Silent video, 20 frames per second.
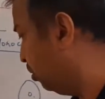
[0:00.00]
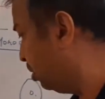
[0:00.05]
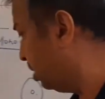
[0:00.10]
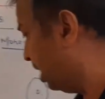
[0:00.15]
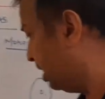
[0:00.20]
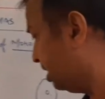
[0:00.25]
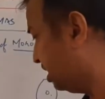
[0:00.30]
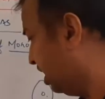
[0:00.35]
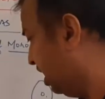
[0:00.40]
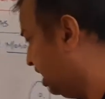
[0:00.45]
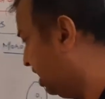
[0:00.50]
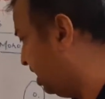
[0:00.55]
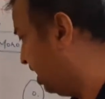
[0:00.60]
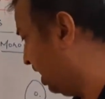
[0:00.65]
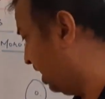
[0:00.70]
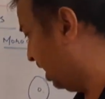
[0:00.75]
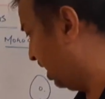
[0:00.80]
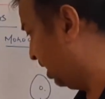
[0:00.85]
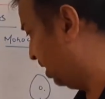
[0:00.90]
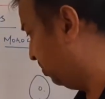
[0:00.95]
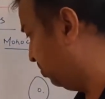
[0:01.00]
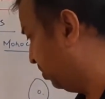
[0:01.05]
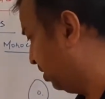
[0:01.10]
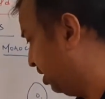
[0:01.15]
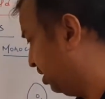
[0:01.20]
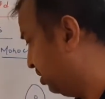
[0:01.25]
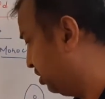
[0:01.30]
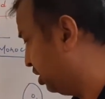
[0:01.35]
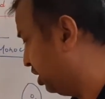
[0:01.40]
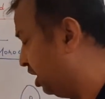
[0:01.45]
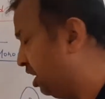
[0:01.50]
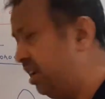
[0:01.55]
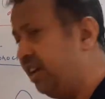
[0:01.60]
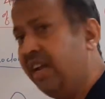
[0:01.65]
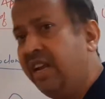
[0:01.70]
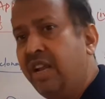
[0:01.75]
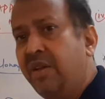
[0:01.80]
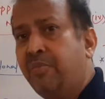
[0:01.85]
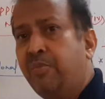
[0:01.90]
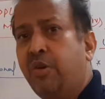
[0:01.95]
the cDNA.
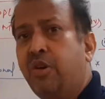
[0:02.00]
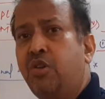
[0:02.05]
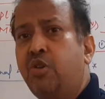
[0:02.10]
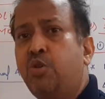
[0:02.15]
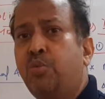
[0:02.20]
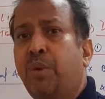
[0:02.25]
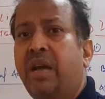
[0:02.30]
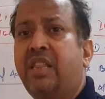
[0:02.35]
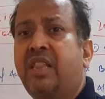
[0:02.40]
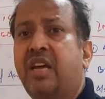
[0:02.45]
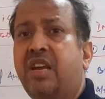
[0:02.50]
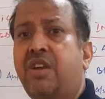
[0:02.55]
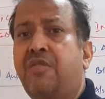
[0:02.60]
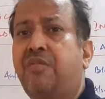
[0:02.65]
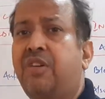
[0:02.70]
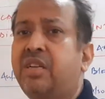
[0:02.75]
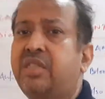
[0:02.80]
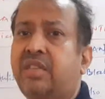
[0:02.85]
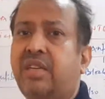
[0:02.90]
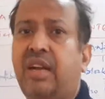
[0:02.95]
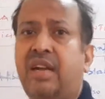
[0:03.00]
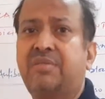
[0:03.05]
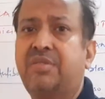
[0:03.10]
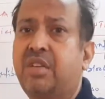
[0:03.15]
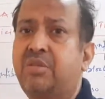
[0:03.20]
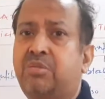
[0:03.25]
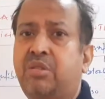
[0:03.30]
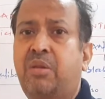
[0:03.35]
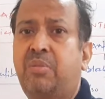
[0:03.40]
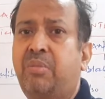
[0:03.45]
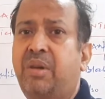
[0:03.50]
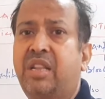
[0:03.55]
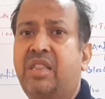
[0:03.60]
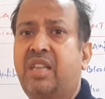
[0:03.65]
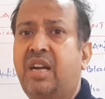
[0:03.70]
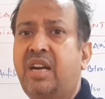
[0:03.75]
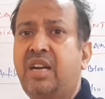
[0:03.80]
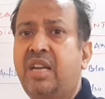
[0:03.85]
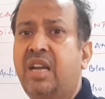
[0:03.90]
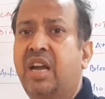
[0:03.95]
cDNA produced by the reverse transcription
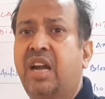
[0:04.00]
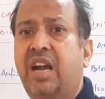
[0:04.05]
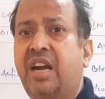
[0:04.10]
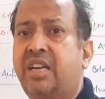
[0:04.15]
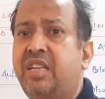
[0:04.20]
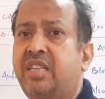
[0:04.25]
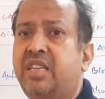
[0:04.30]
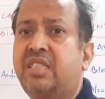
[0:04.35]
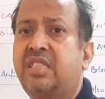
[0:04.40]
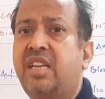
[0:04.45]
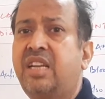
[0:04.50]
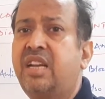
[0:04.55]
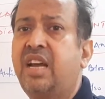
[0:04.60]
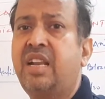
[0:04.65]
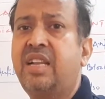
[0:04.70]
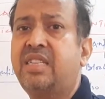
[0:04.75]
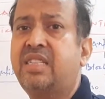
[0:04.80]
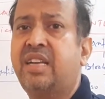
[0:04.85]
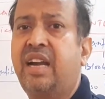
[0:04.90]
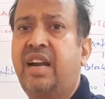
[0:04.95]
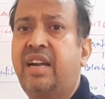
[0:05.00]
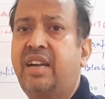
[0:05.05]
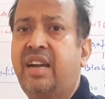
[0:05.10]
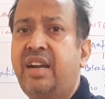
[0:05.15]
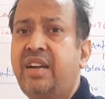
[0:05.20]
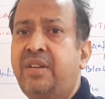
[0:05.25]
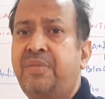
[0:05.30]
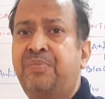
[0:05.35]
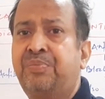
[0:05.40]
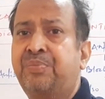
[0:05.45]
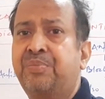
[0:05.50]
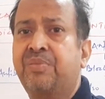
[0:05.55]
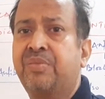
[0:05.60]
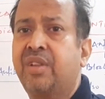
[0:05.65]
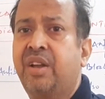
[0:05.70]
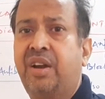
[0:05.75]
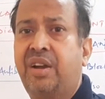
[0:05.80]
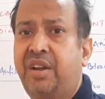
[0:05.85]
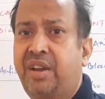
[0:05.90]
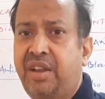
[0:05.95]
method. It is a single stranded
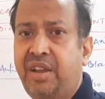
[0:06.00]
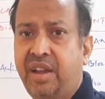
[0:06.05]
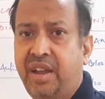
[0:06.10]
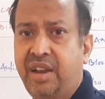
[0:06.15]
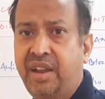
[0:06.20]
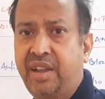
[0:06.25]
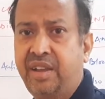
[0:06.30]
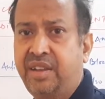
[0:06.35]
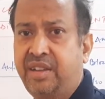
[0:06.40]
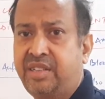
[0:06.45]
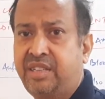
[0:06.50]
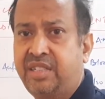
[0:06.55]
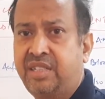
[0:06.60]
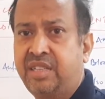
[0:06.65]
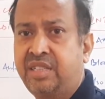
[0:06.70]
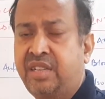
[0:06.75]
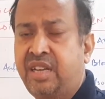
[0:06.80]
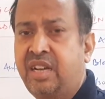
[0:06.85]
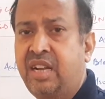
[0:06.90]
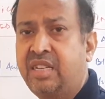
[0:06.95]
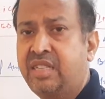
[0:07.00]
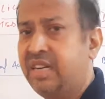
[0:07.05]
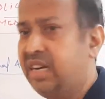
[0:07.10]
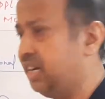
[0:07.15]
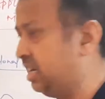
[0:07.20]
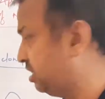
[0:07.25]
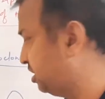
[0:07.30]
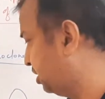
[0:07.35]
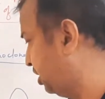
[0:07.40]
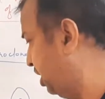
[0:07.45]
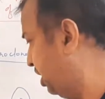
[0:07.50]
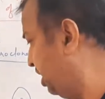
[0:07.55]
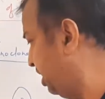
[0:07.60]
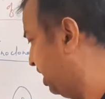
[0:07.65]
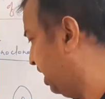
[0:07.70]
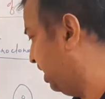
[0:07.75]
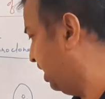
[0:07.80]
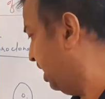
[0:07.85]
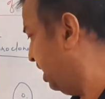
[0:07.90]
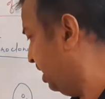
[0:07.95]
DNA. It is a single stranded
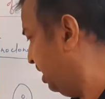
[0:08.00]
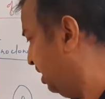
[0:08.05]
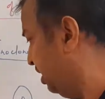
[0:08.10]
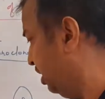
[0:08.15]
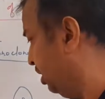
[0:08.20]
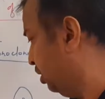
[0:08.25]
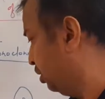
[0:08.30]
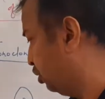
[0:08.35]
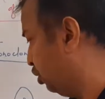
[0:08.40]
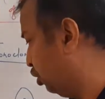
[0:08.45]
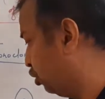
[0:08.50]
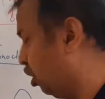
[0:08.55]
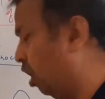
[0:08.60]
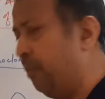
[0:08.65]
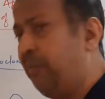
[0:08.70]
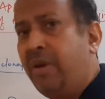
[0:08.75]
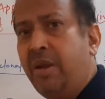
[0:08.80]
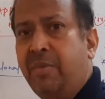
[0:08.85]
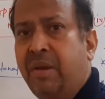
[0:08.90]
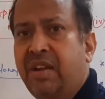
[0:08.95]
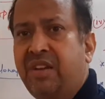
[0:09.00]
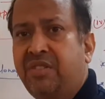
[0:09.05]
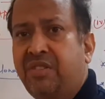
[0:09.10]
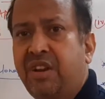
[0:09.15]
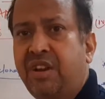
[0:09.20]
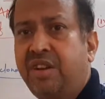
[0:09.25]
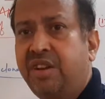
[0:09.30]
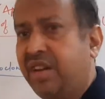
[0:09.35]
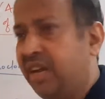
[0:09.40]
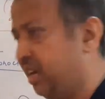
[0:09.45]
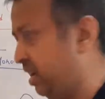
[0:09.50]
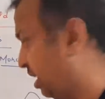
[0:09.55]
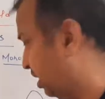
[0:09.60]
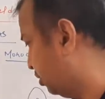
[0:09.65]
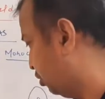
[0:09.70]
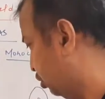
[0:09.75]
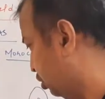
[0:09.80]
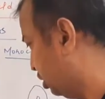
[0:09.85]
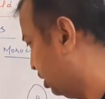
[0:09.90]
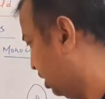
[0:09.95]
cDNA. So complementary DNA. So